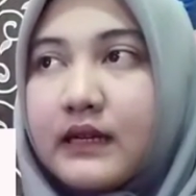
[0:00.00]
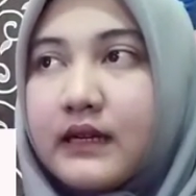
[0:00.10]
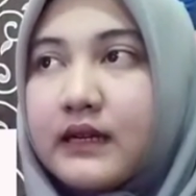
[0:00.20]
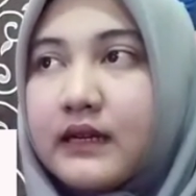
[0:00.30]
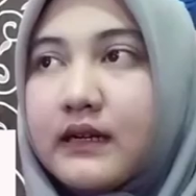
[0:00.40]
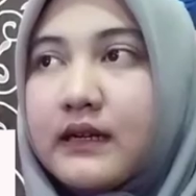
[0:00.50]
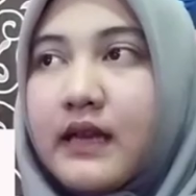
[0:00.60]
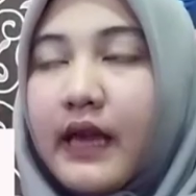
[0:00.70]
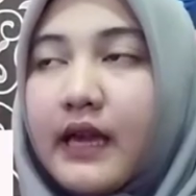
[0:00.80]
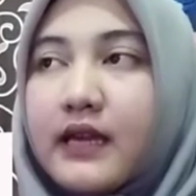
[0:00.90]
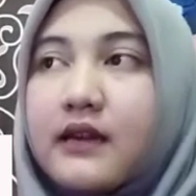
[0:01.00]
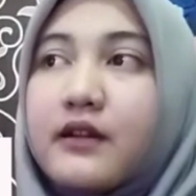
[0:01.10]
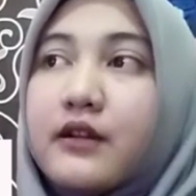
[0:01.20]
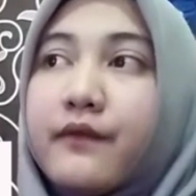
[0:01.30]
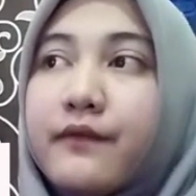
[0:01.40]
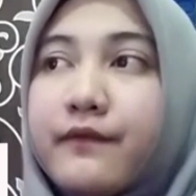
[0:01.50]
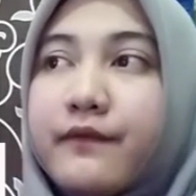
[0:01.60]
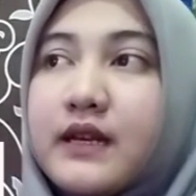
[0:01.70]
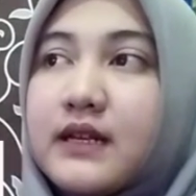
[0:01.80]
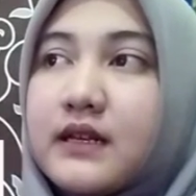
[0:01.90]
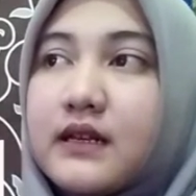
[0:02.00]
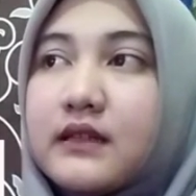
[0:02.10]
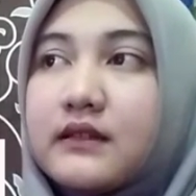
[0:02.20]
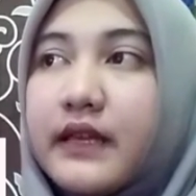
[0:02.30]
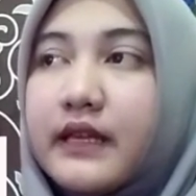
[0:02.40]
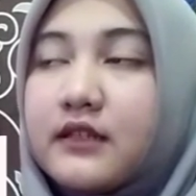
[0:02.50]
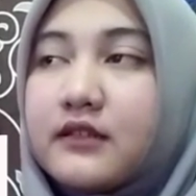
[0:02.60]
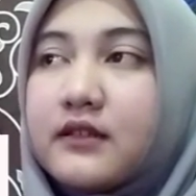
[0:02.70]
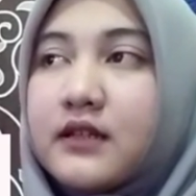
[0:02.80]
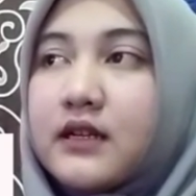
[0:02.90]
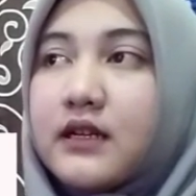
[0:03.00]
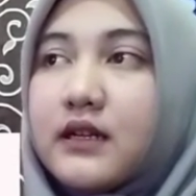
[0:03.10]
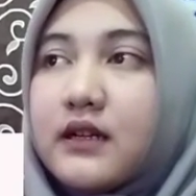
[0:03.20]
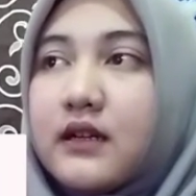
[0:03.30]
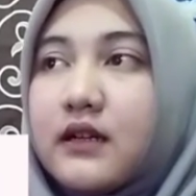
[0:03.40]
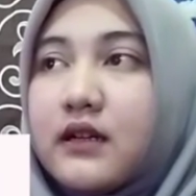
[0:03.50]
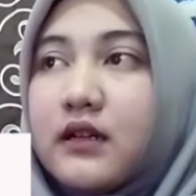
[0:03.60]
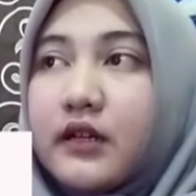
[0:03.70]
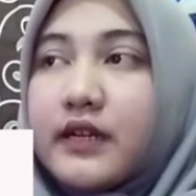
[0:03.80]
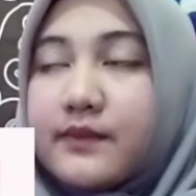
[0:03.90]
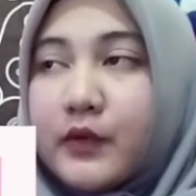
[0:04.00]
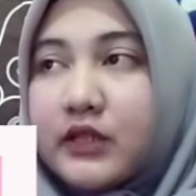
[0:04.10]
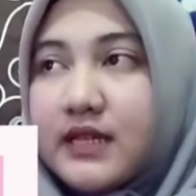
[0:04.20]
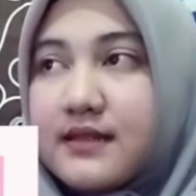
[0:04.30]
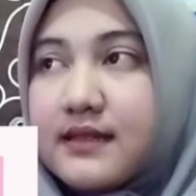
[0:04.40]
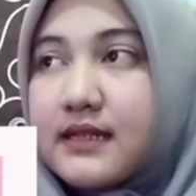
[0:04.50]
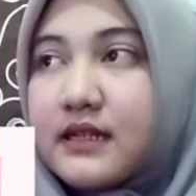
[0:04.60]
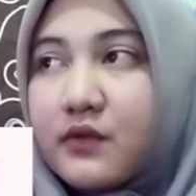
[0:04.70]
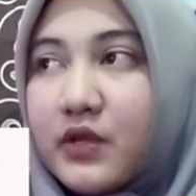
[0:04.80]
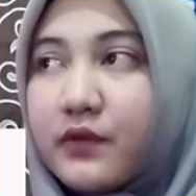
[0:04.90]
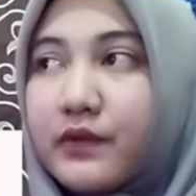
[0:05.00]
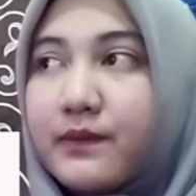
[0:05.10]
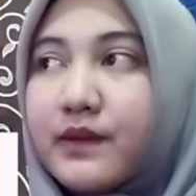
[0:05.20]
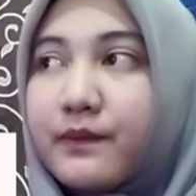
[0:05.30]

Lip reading: 8 out of 10 respondents agree with